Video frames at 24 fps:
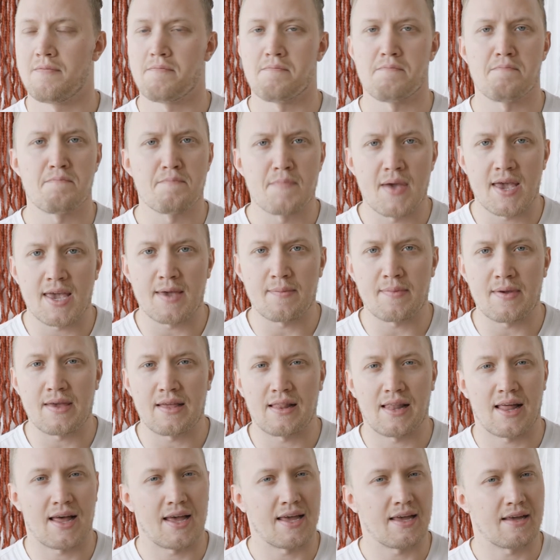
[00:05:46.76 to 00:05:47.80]

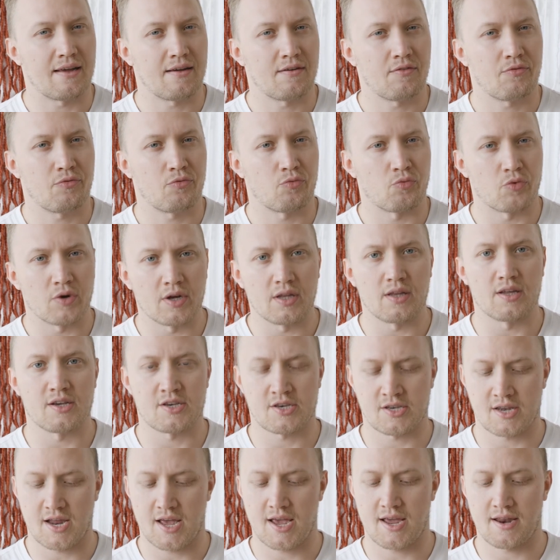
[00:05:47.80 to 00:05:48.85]
maybe like real
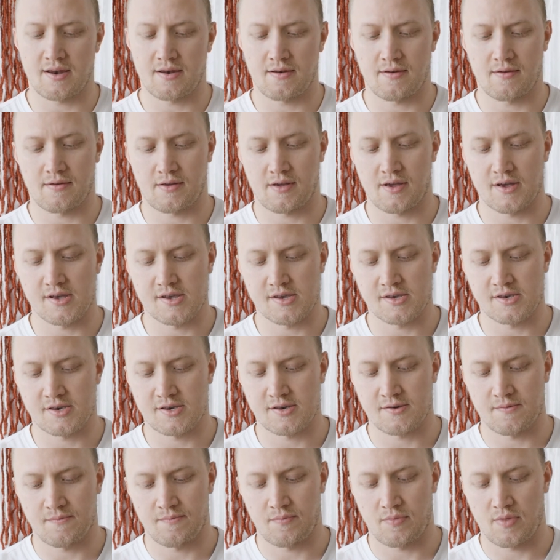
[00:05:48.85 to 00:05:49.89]
estate,
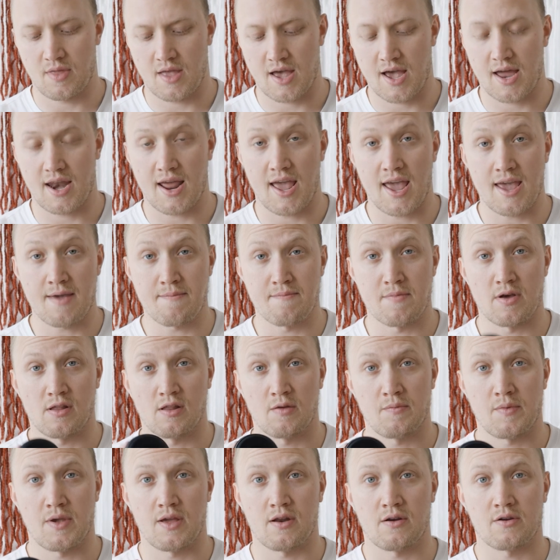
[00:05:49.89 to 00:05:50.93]
because at 8
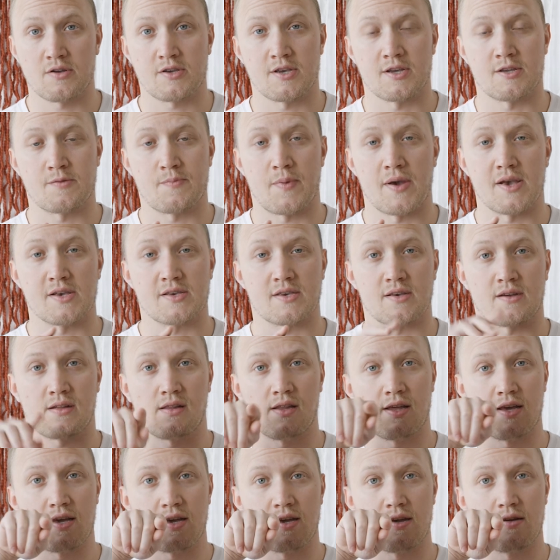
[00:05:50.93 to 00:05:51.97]
millimeters, it's
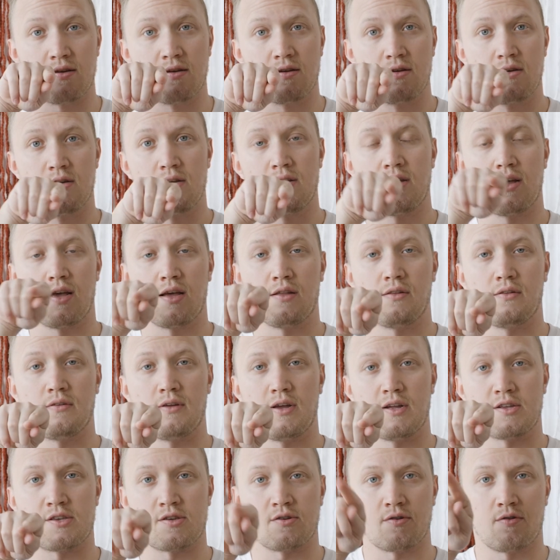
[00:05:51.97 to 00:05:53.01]
basically,
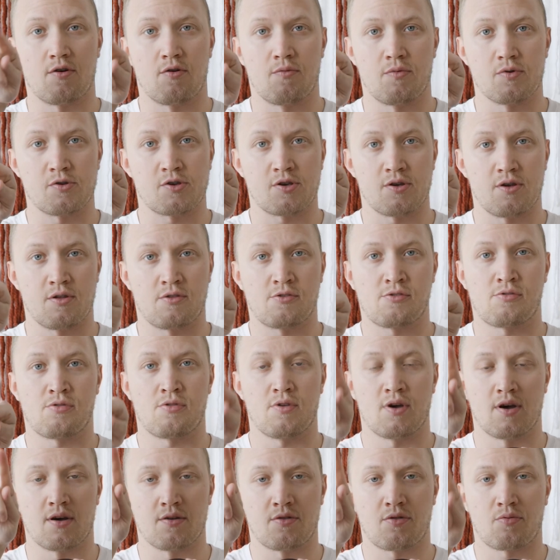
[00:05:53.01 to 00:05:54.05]
it's
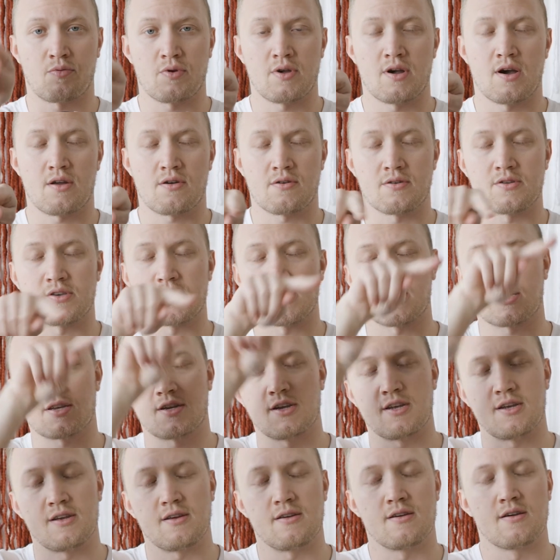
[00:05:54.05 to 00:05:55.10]
a
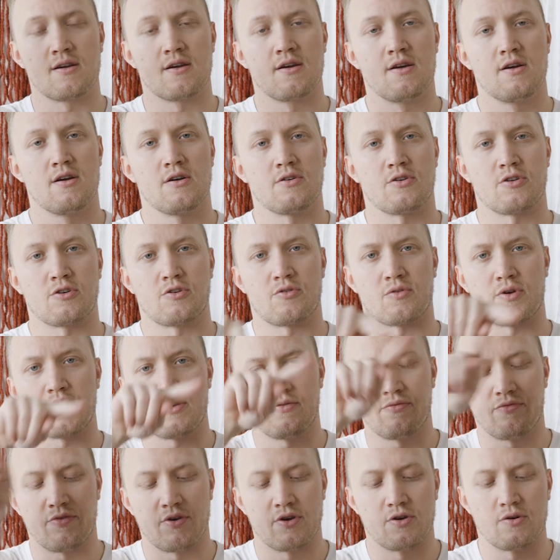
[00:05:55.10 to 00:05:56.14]
360
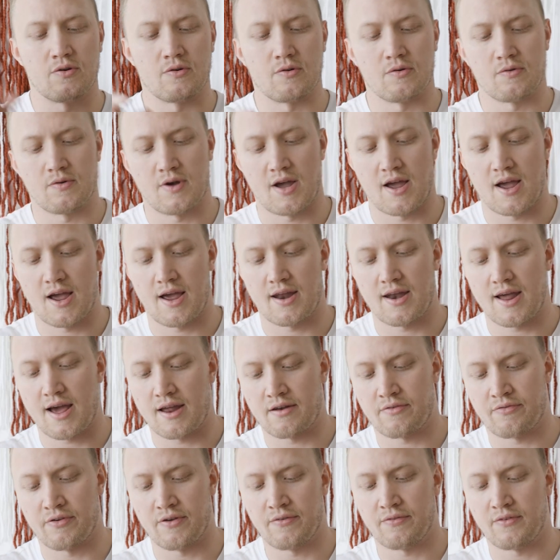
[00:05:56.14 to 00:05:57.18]
degree view. And
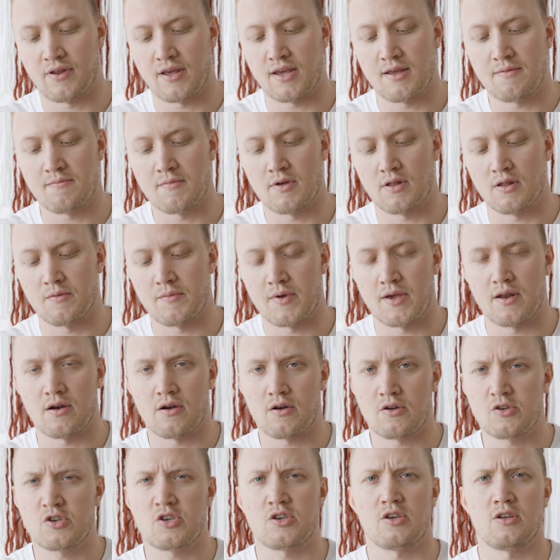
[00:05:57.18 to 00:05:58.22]
at 15
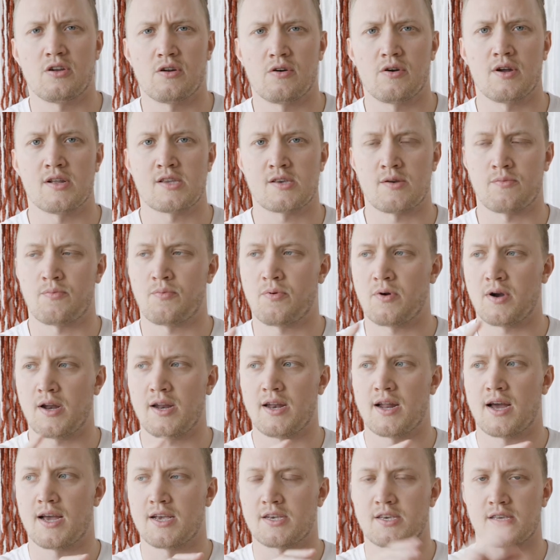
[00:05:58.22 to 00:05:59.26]
millimeters, you know, it's a pretty
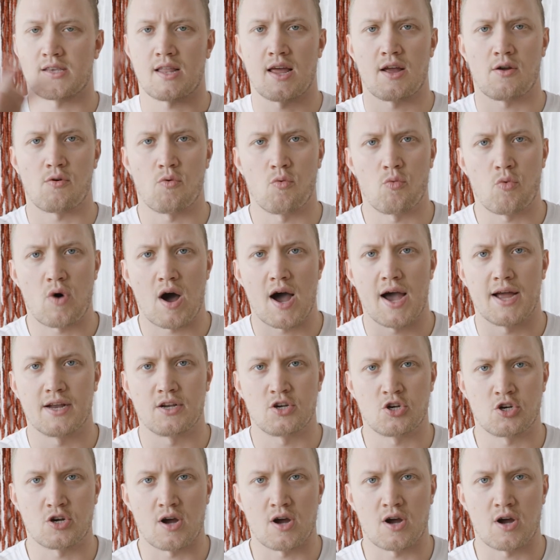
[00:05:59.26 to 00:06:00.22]
nice like wide